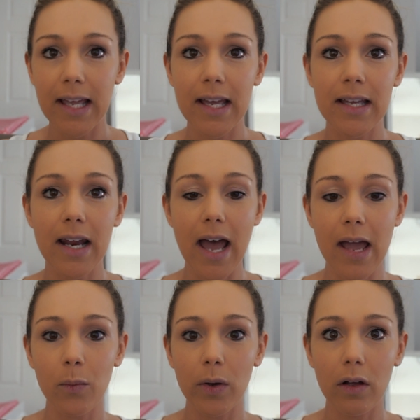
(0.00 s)
and
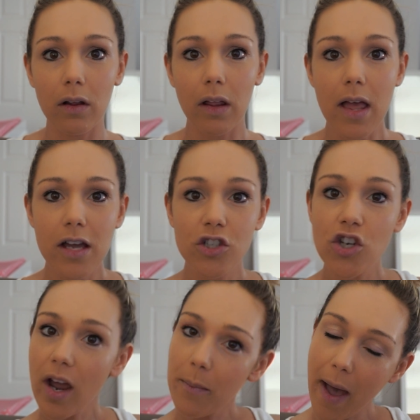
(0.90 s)
I will
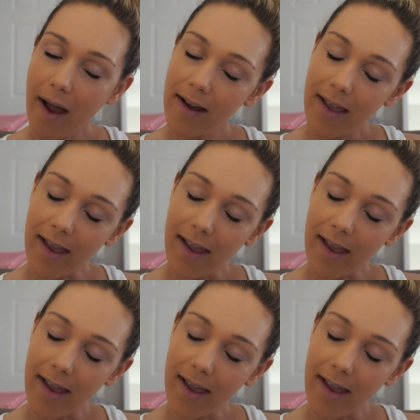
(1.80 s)
check back